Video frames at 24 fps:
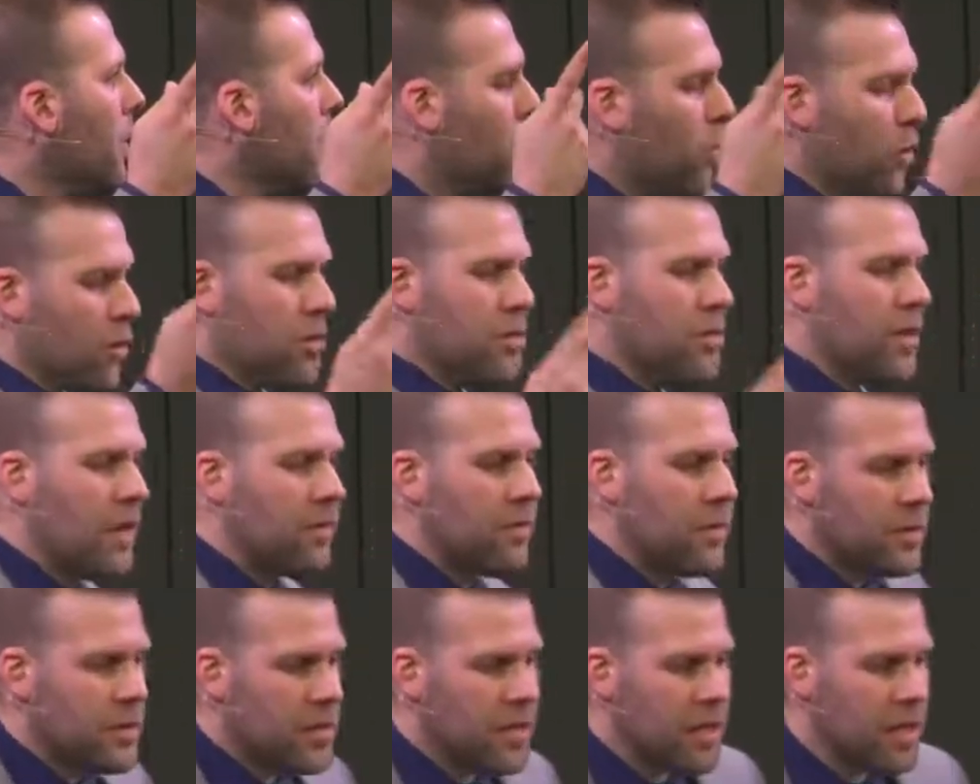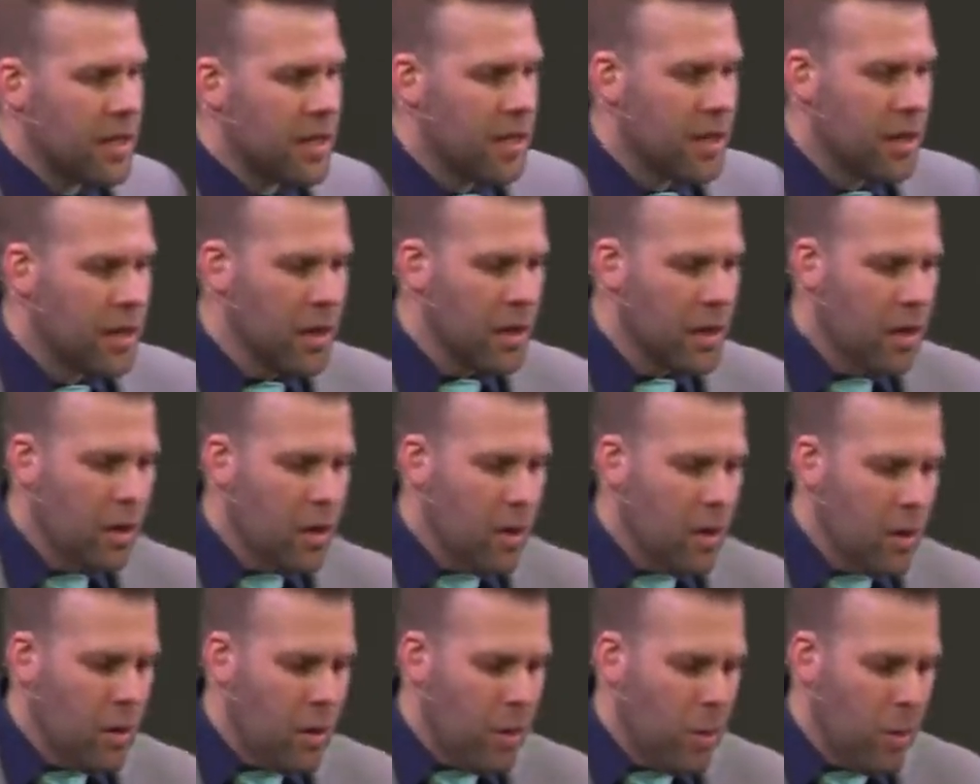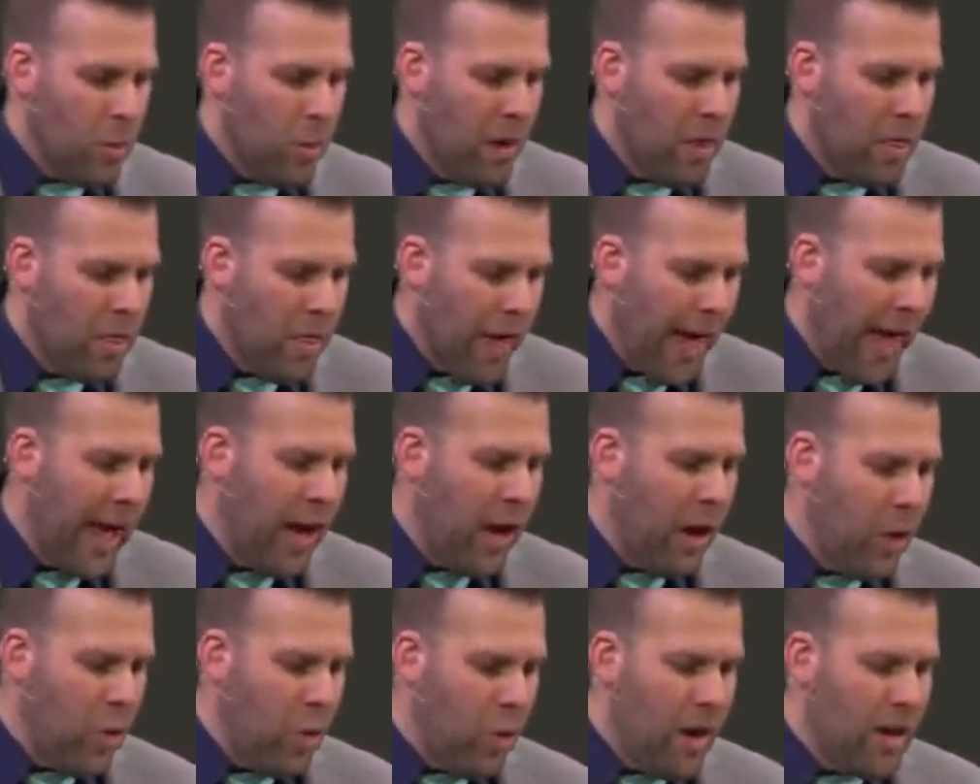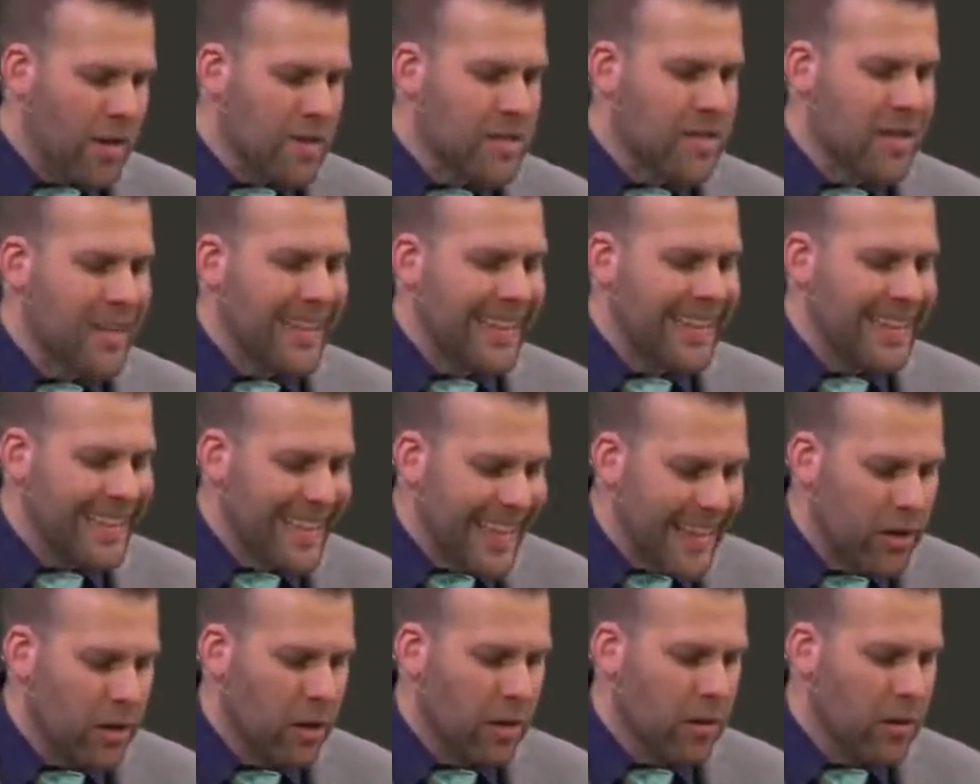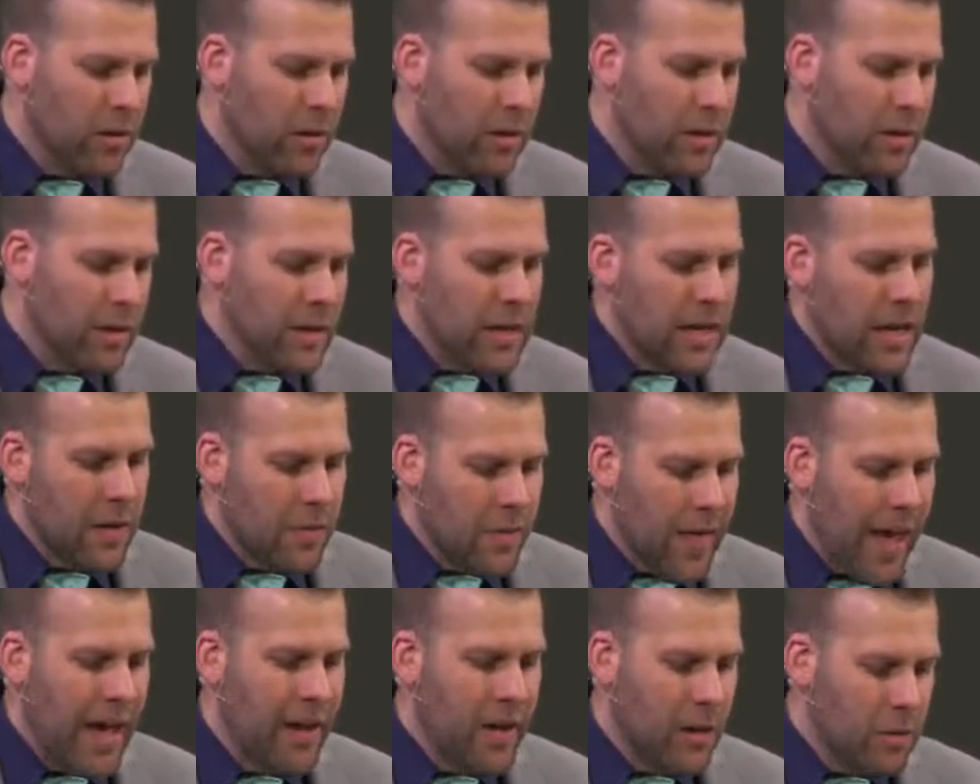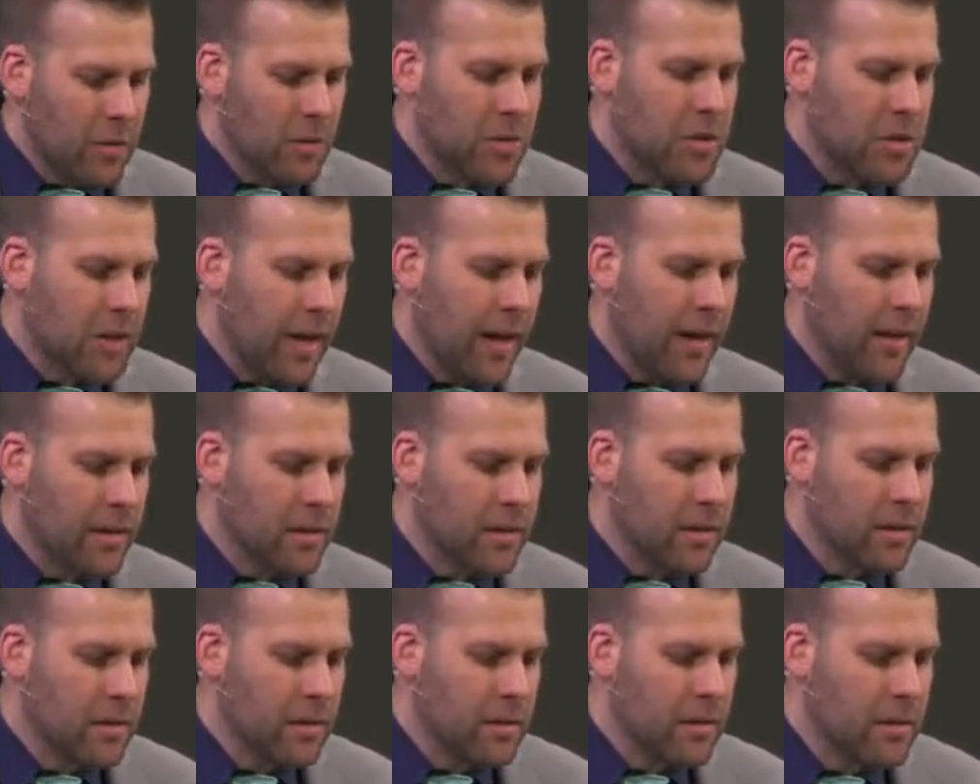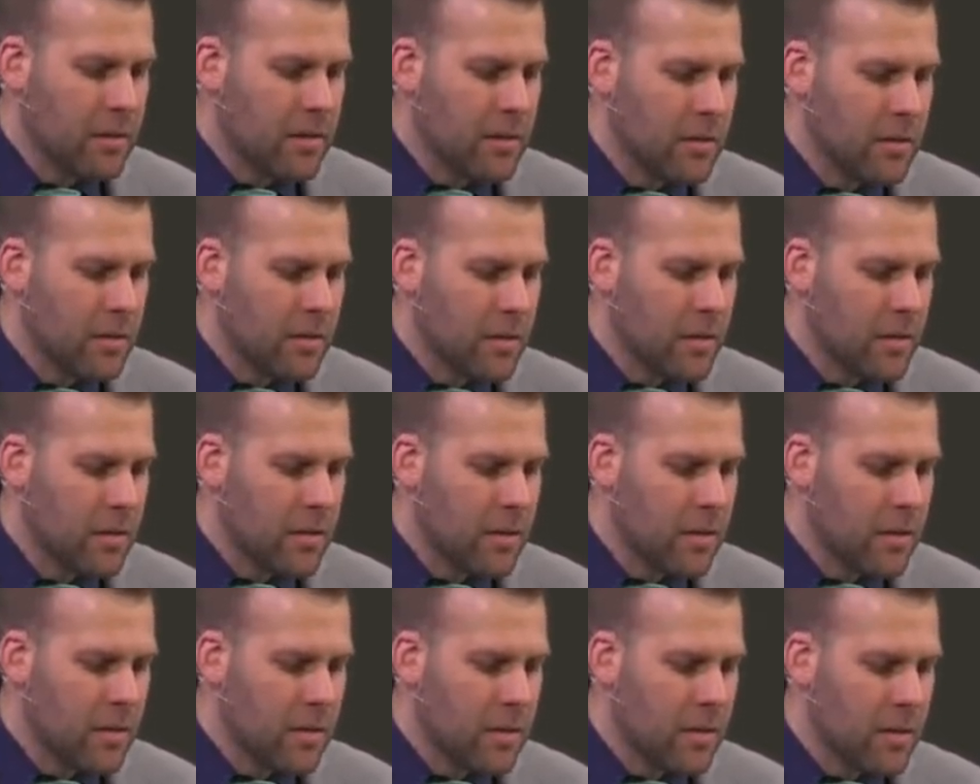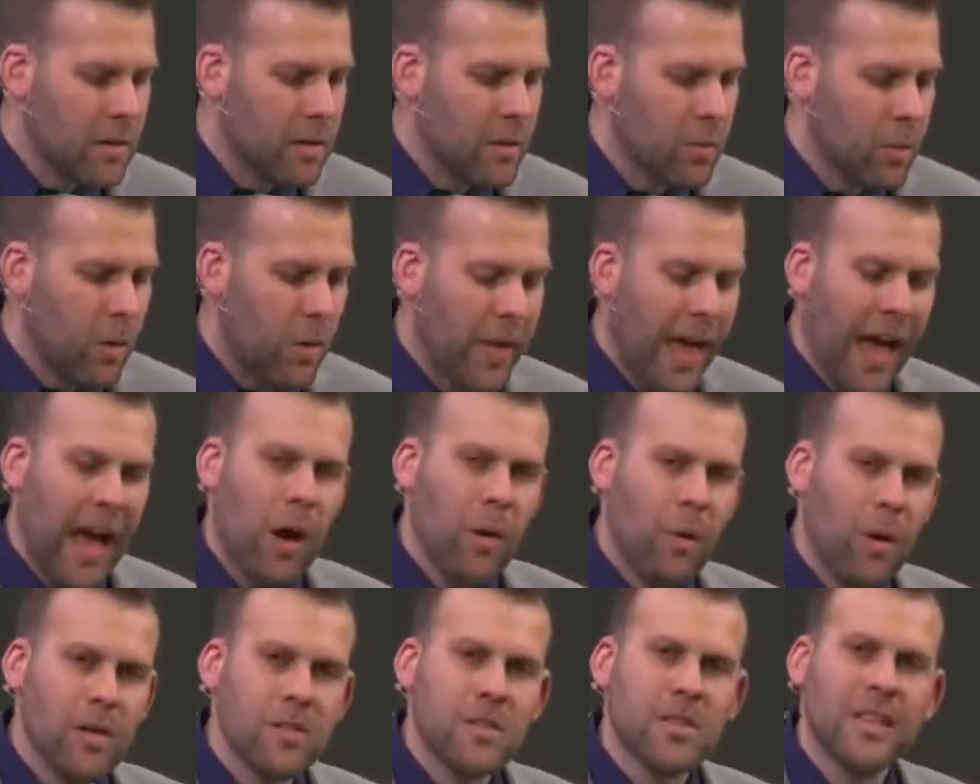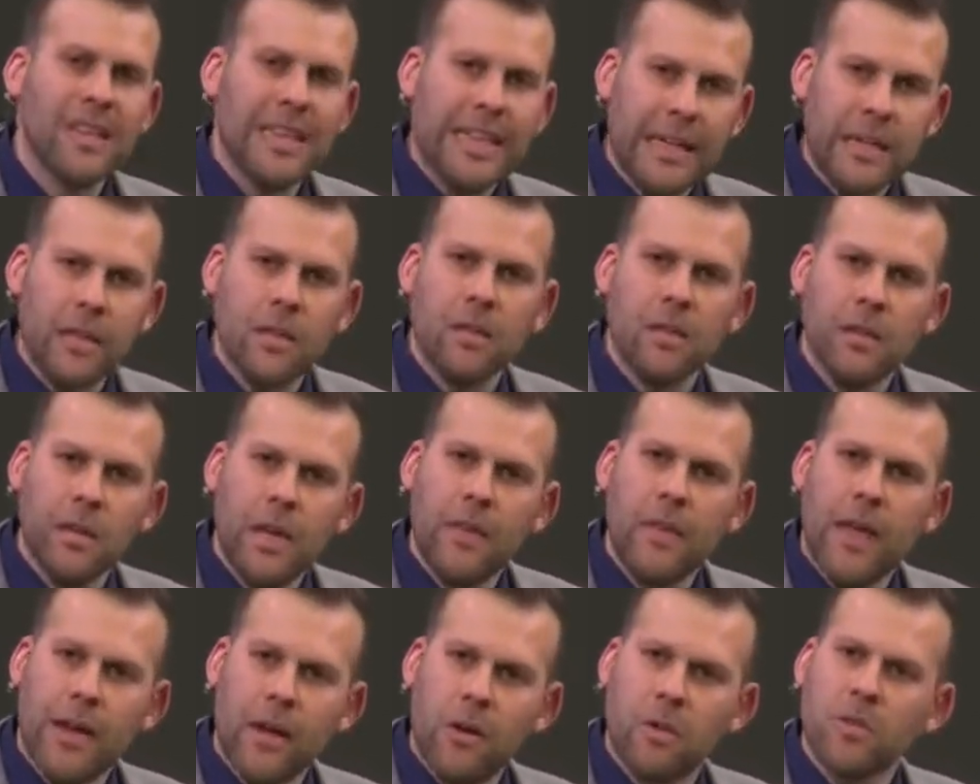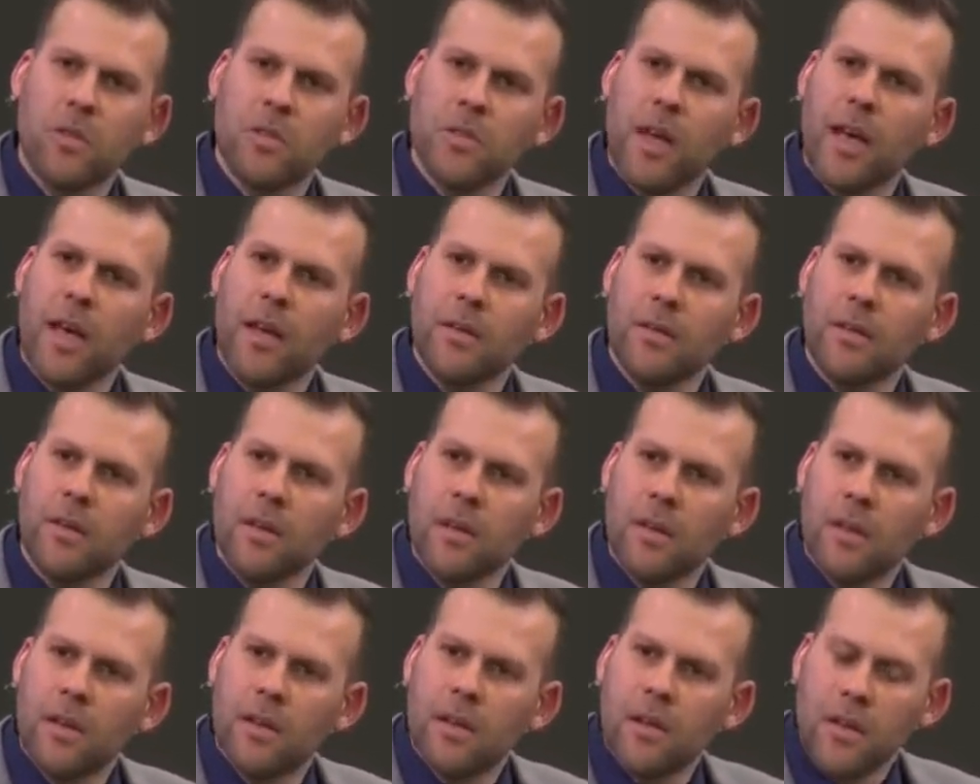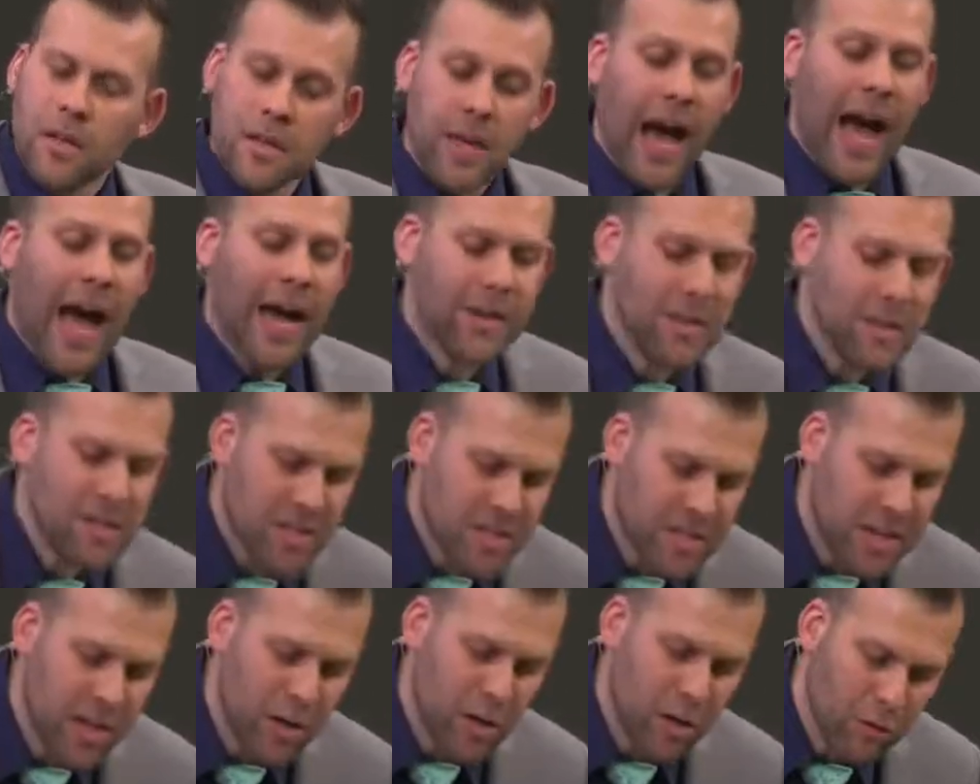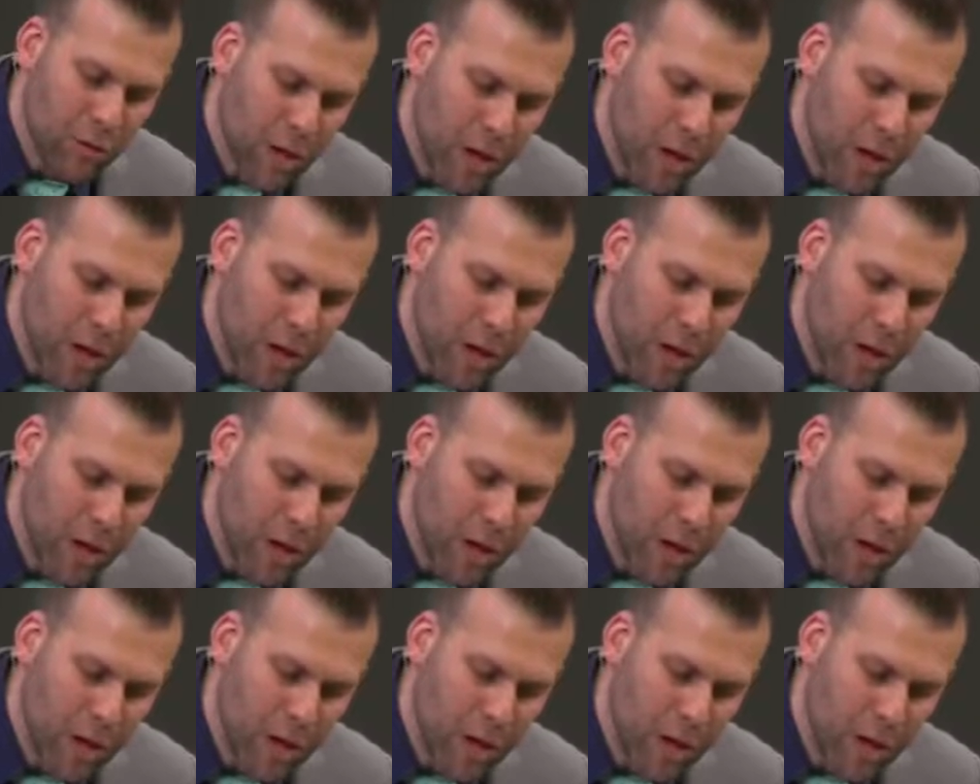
Verse 17, when thou wast little in thine own sight. When thou wast little in thine own sight. God is still